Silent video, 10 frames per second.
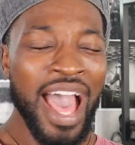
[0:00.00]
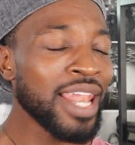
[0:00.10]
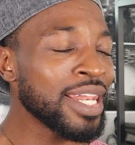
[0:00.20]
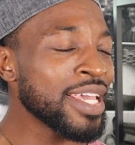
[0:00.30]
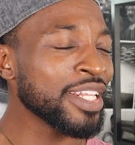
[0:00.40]

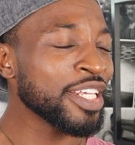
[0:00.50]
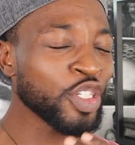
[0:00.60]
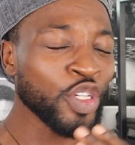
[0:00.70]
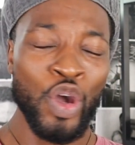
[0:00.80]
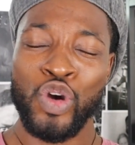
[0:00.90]
I let
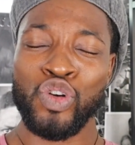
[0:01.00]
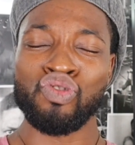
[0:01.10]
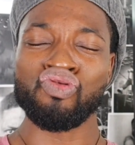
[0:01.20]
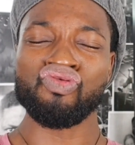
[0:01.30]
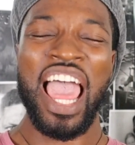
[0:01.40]
it
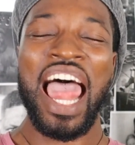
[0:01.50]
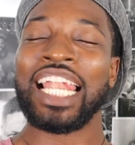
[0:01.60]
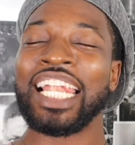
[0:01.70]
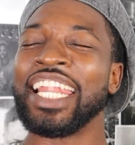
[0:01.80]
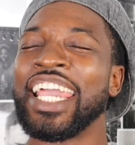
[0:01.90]
go.
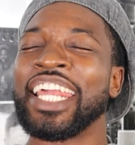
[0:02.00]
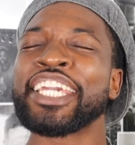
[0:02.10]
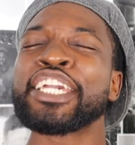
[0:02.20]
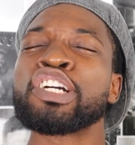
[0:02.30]
Let it